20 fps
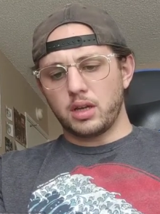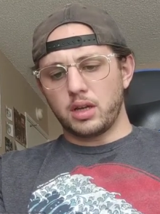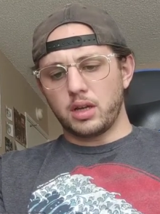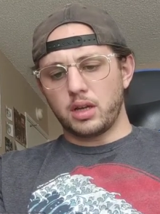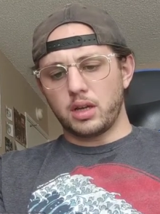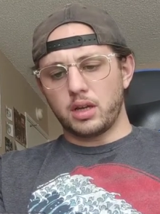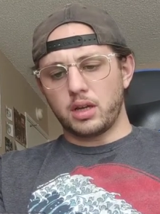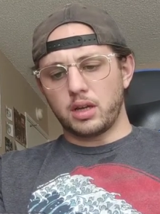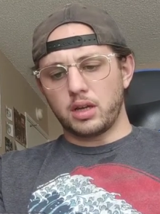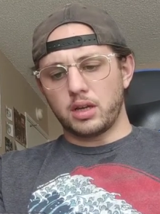
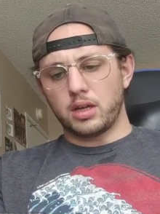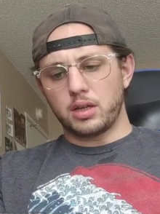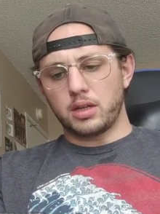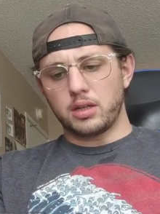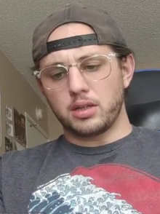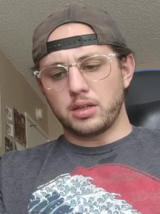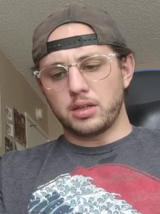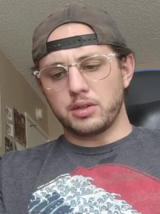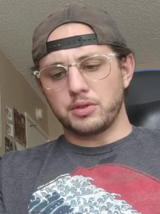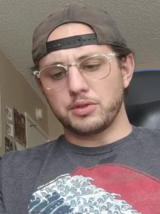
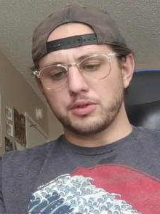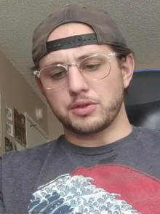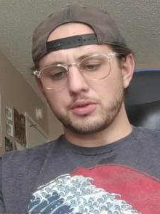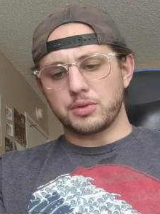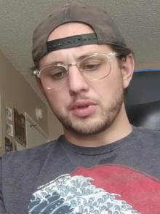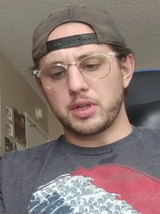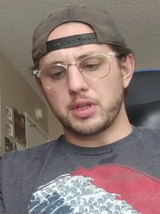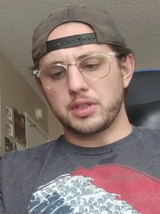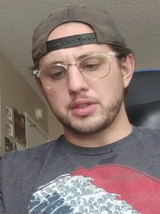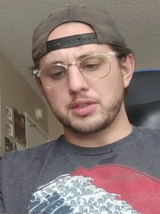and he was
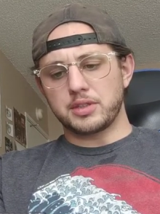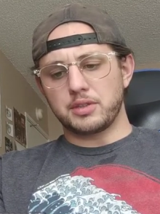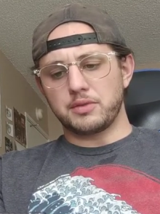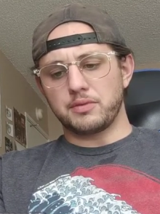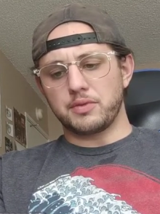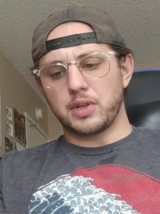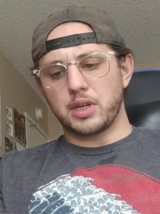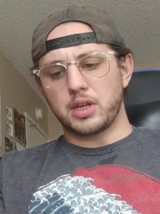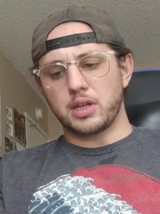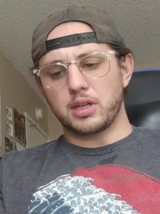raised
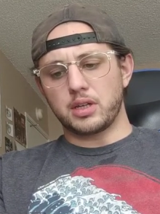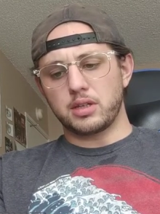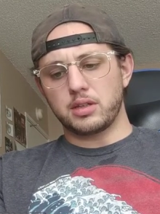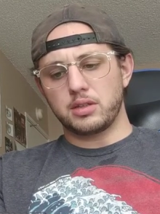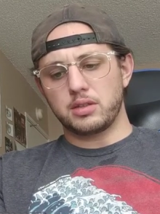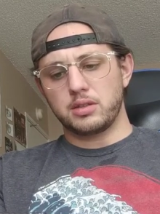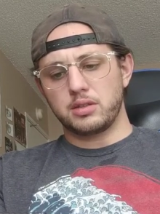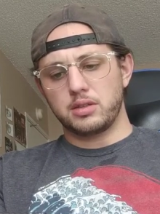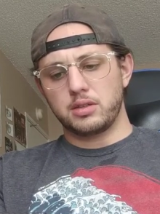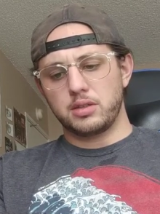in Vienna,
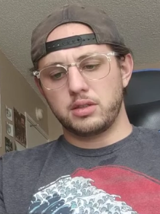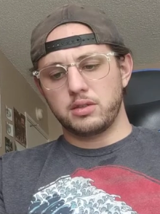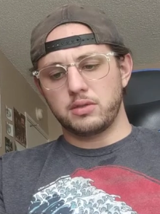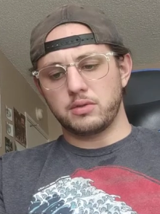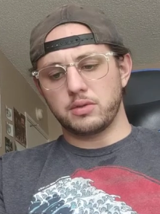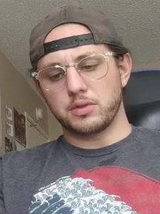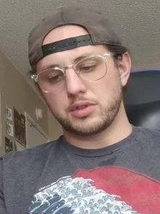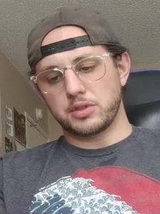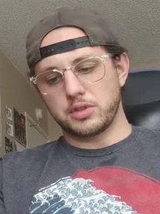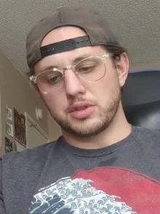
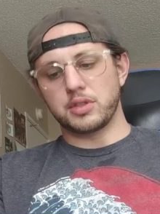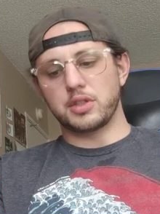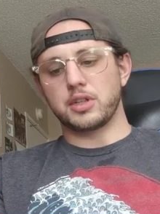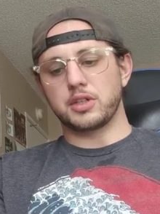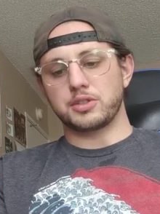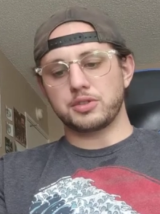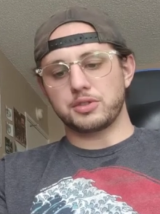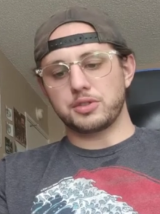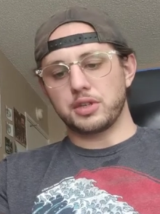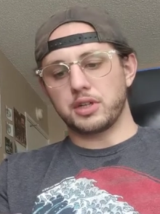which is in
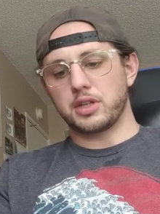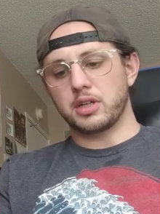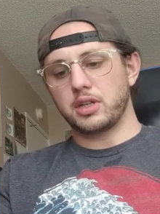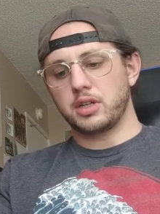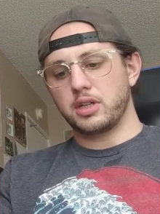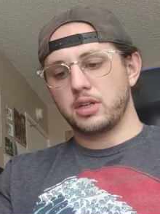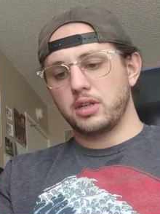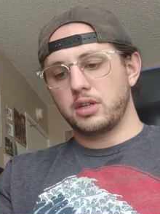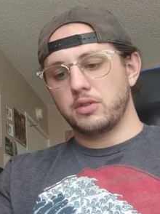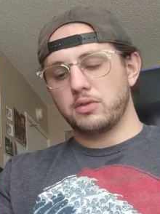Austria,
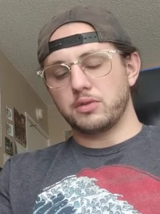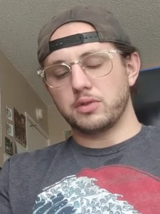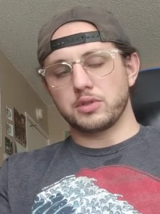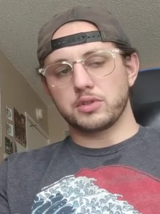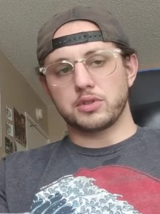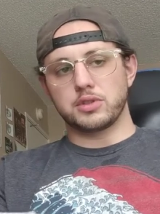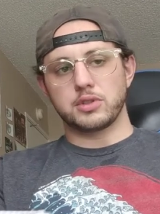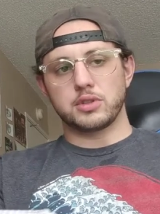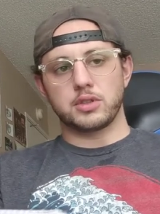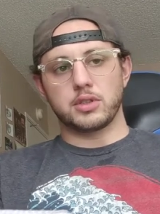
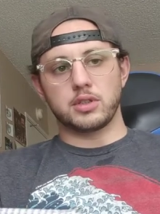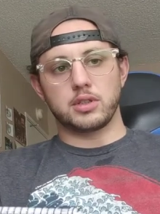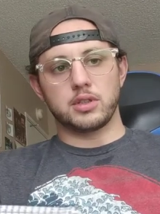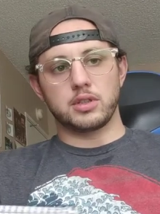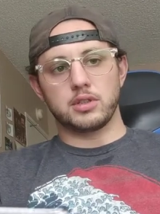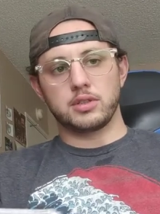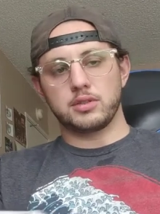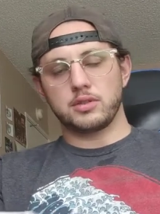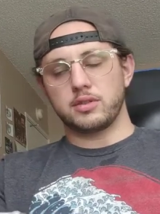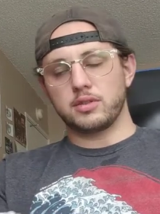which
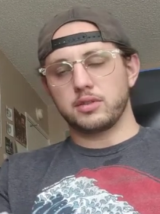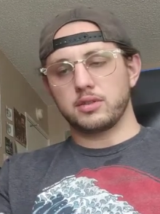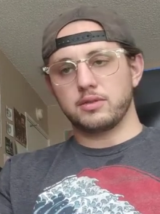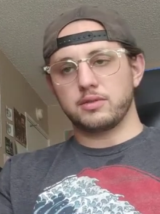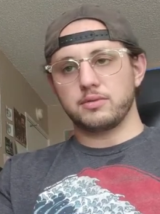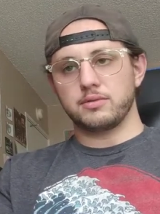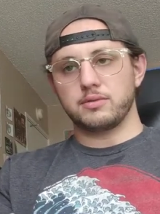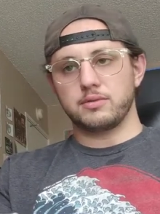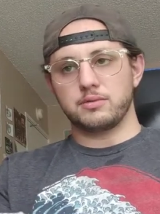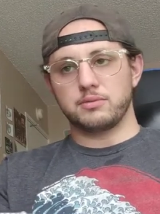uh,
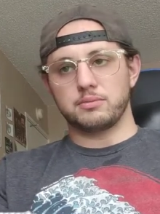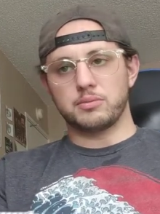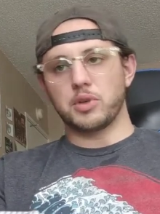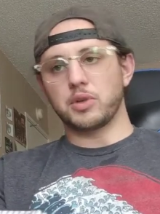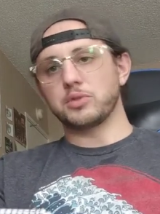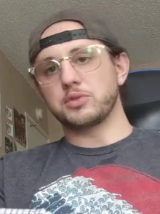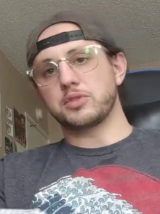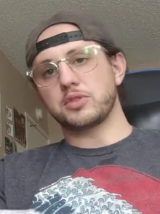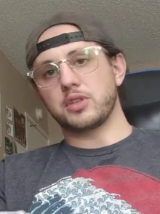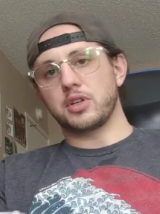
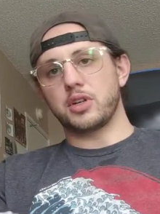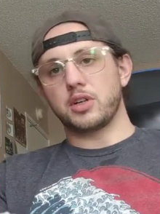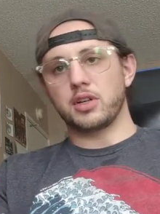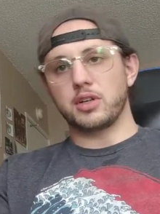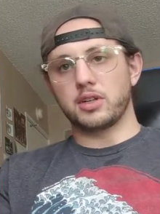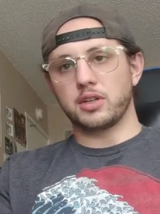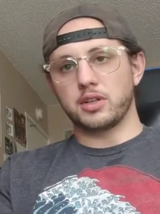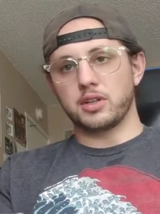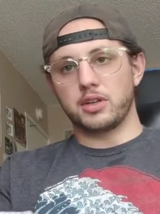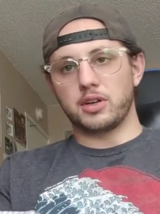
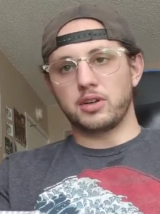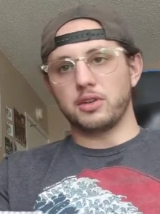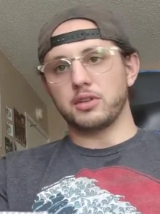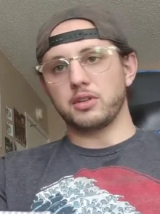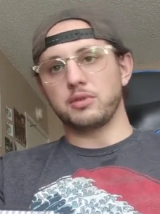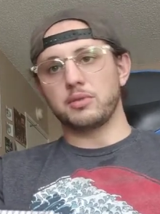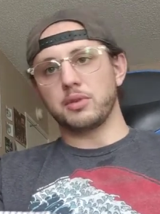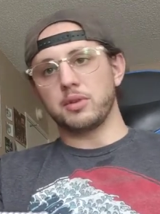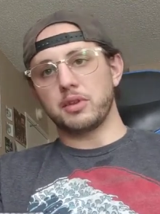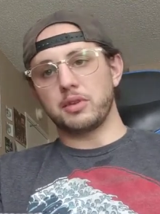Mozart and all
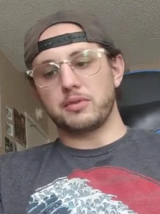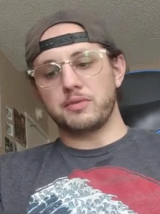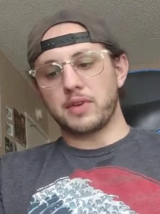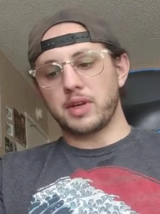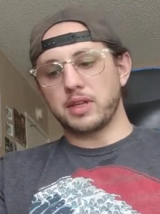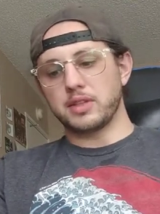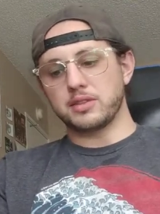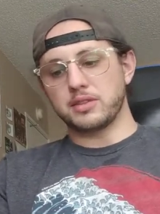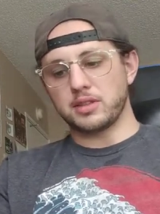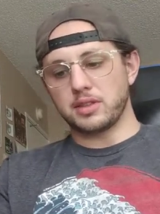the really
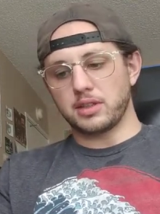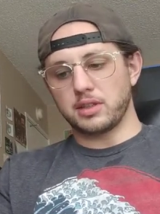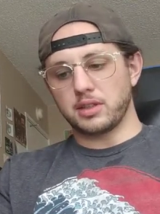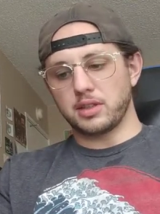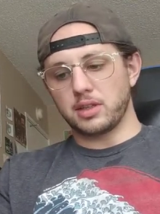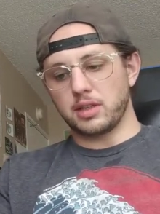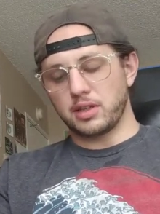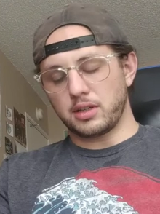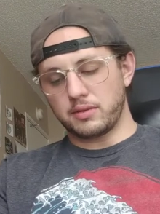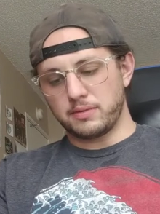fancy,
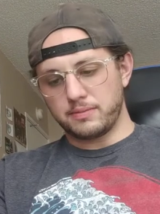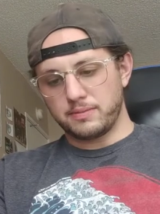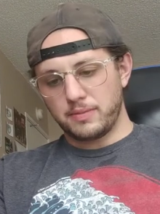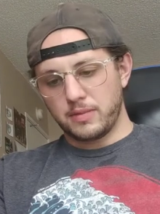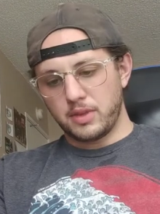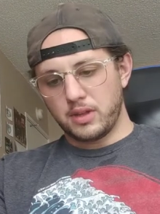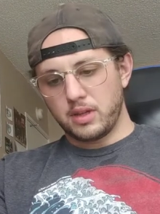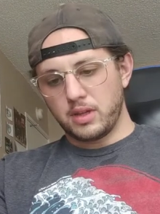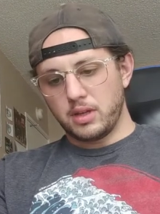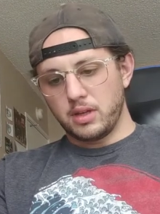like,
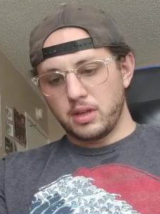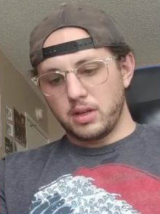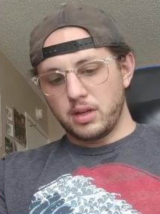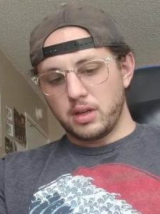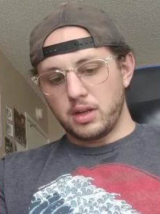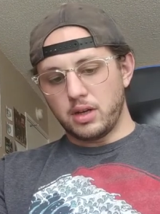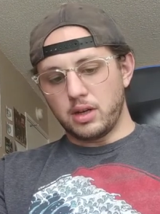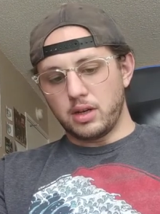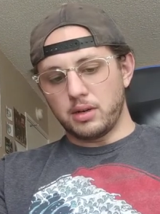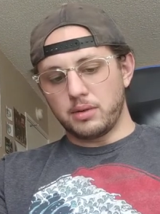
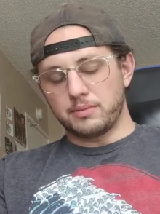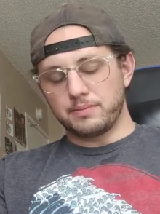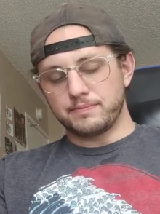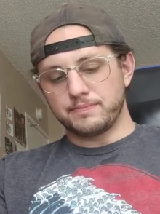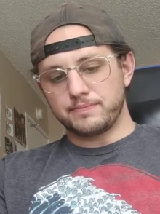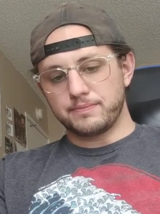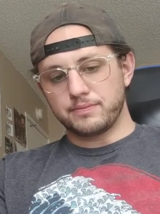um,